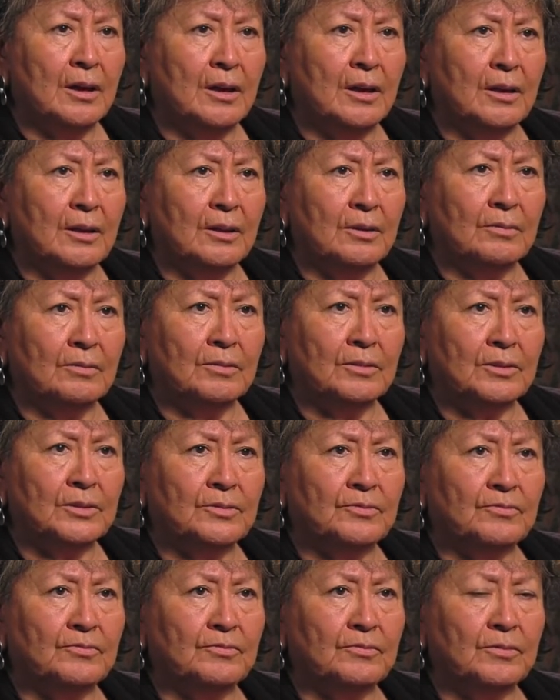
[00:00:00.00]
and it
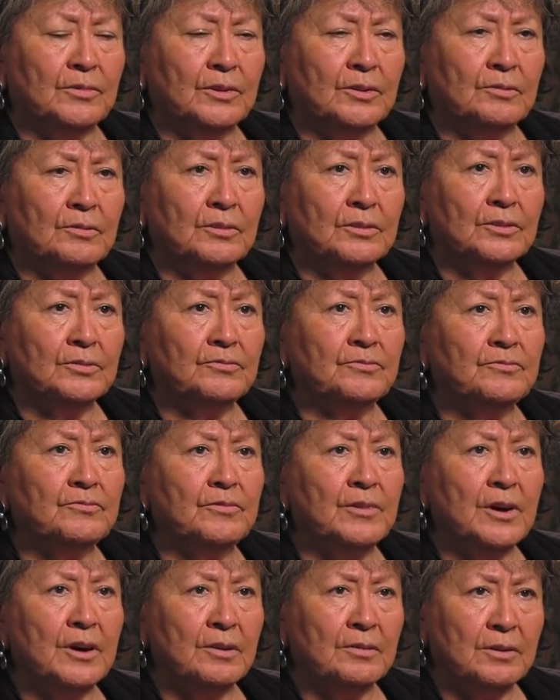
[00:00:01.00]
was it was
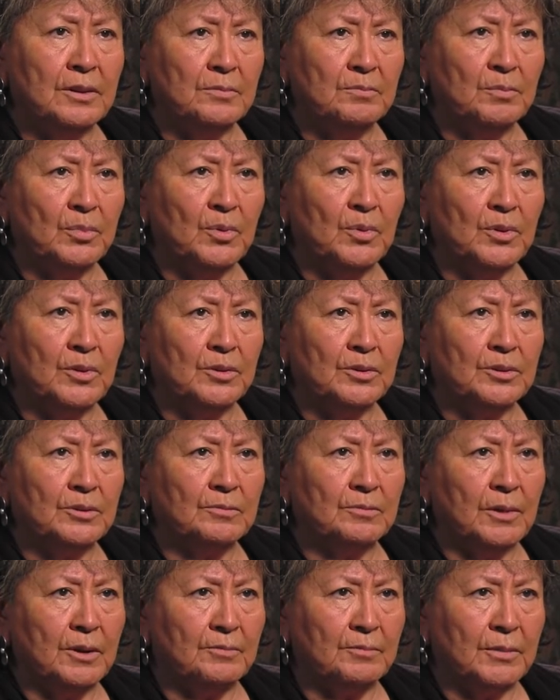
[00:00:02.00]
very important to
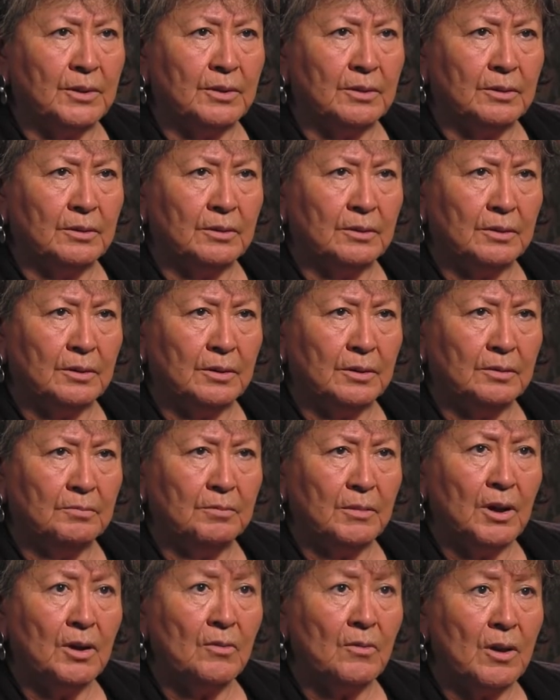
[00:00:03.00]
my mother and
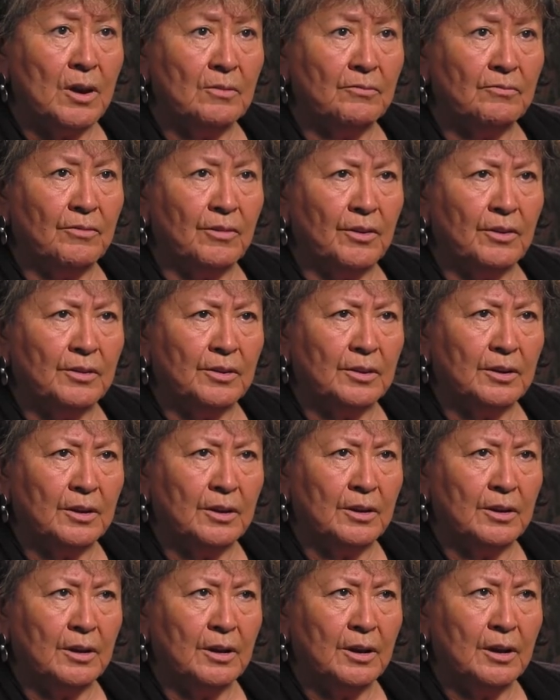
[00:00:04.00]
my grandfather,
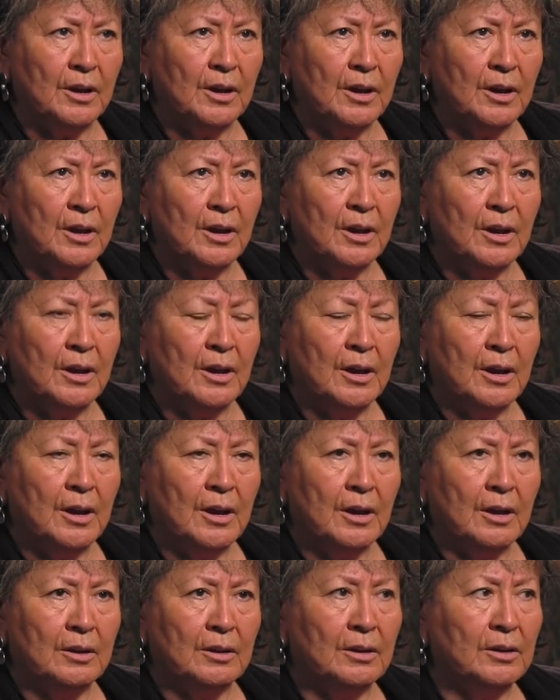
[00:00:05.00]

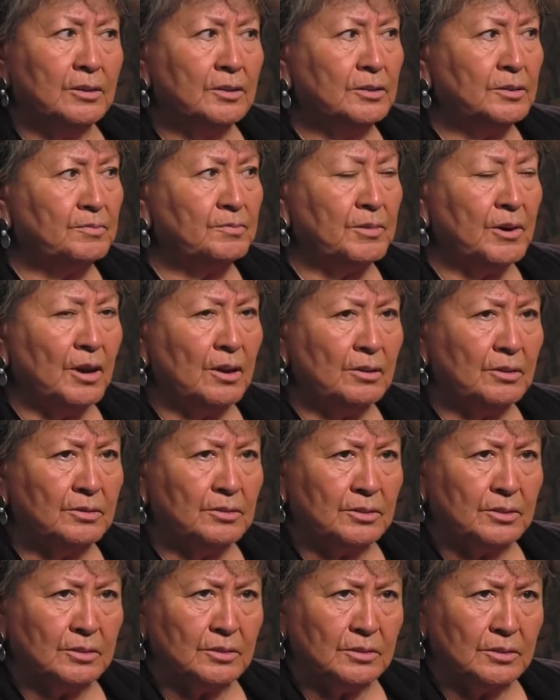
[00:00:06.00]
and his
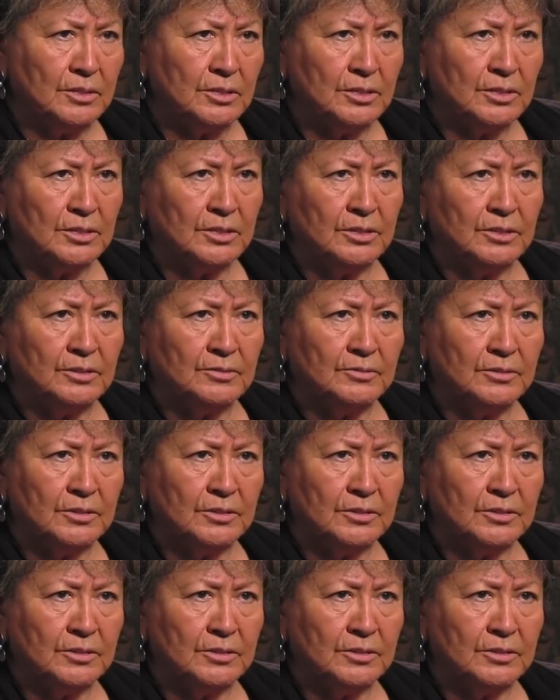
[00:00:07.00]
brothers and his